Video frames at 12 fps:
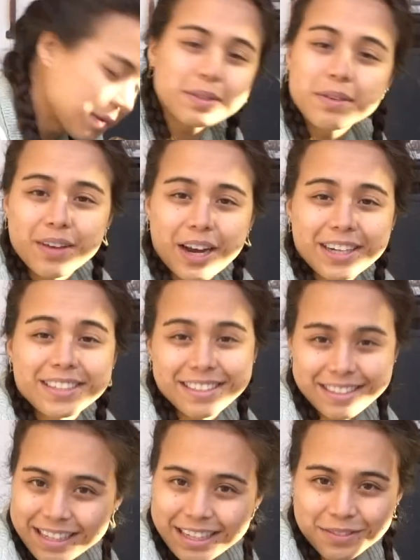It was a very
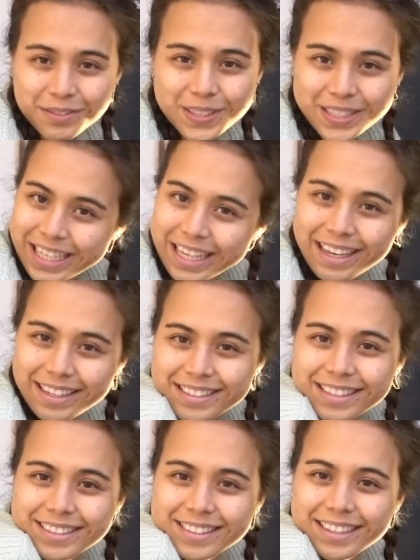successful digging
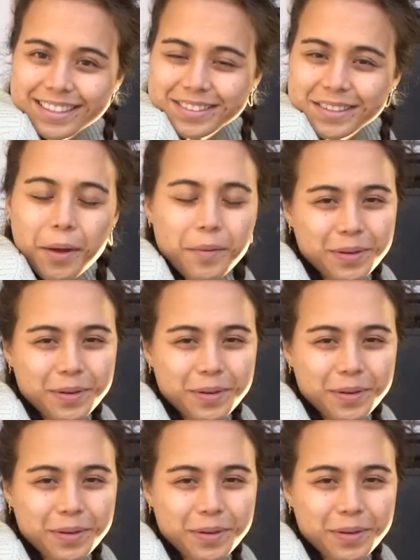season, so I'm